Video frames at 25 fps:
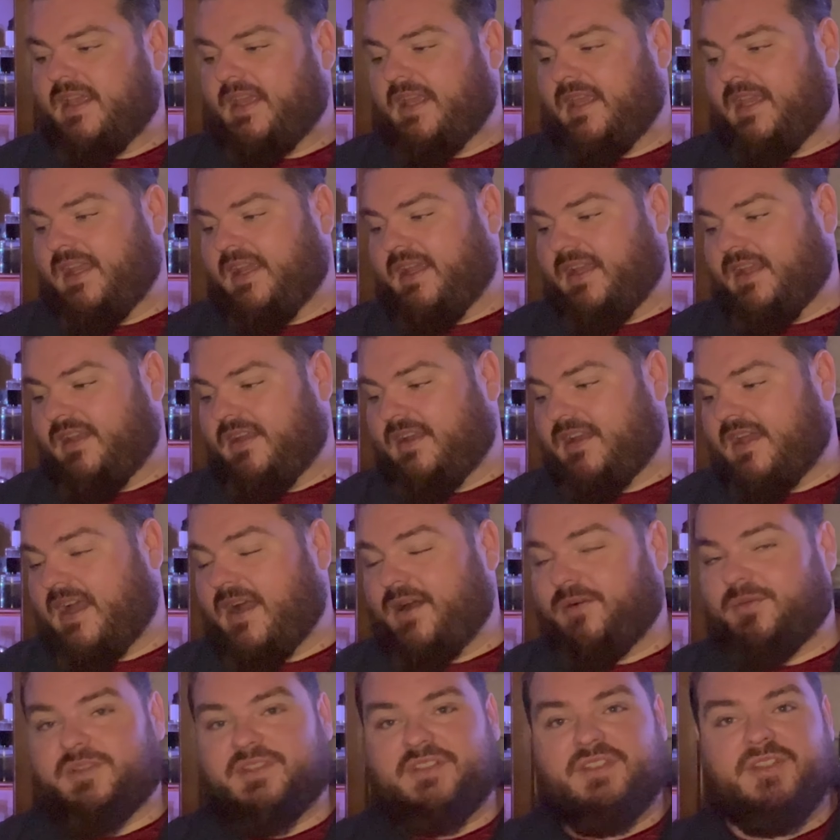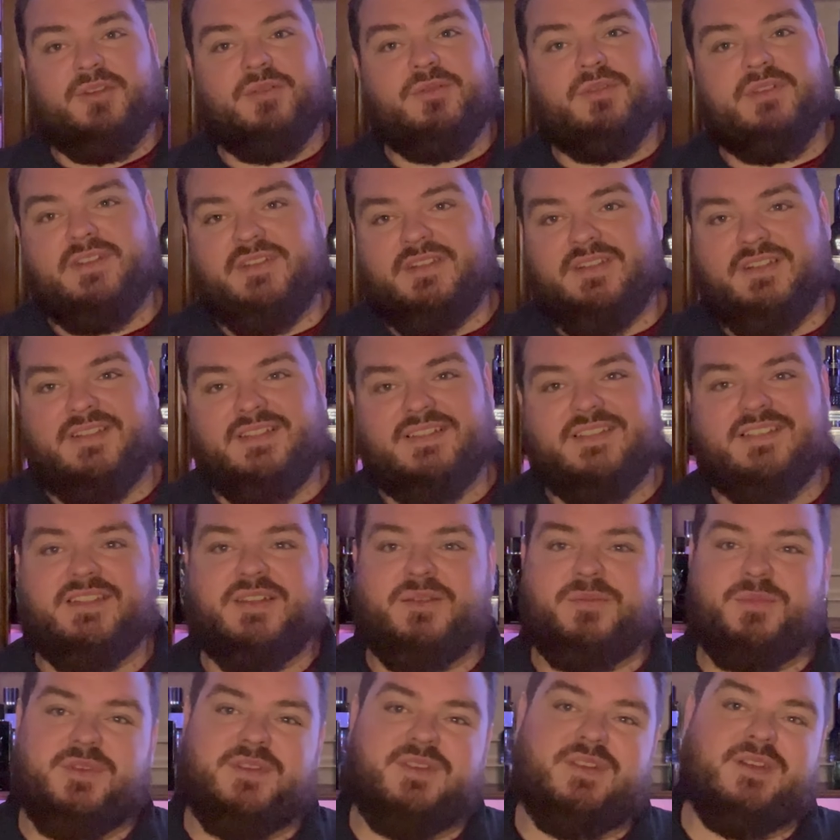and I was doing
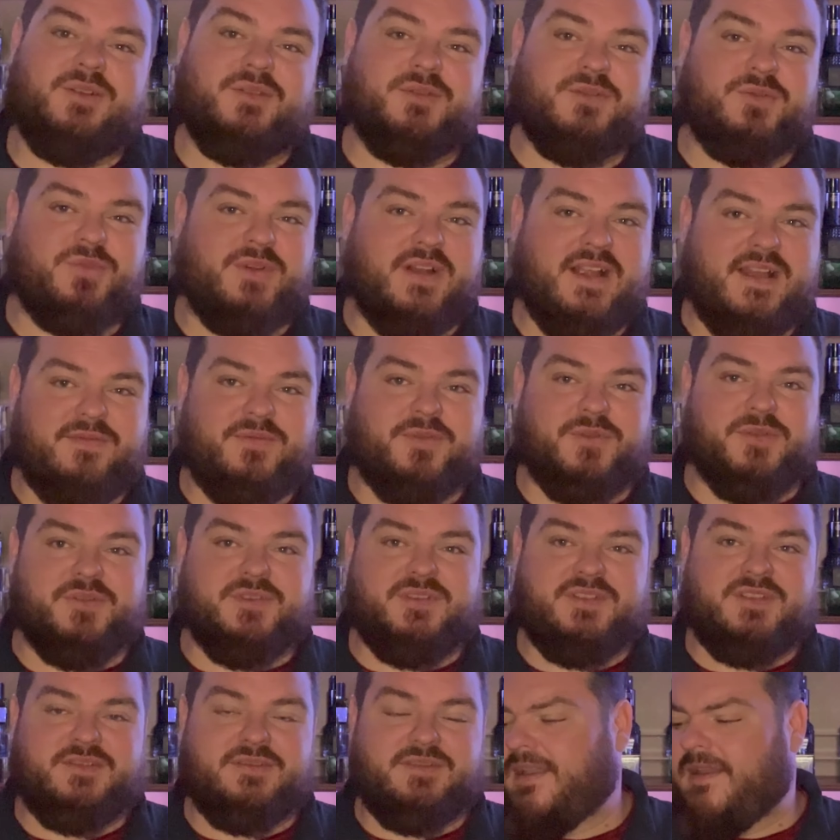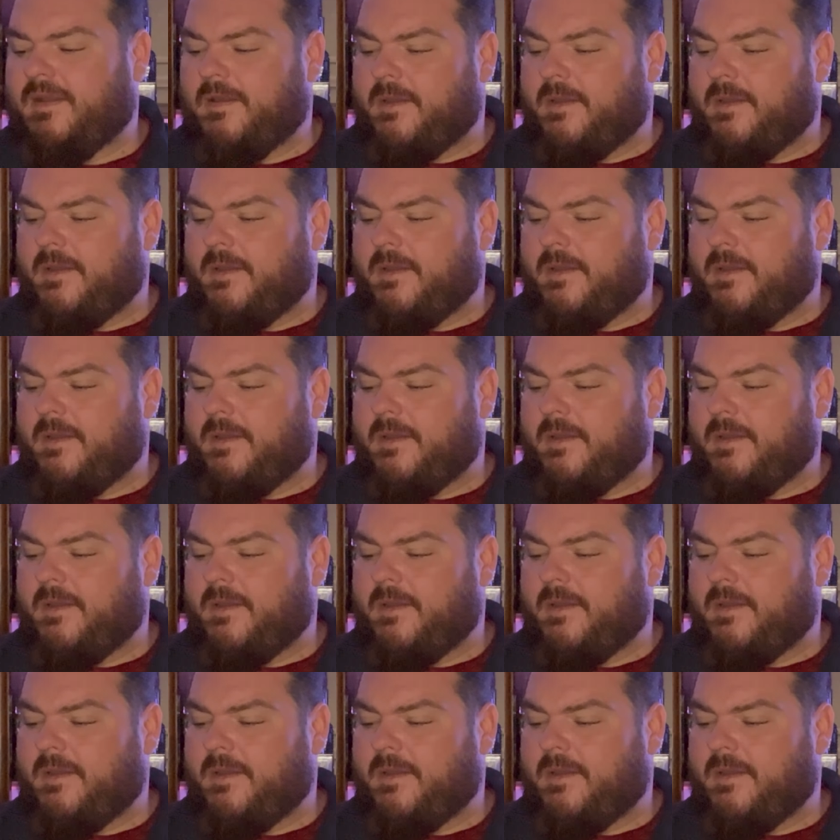some of those raffles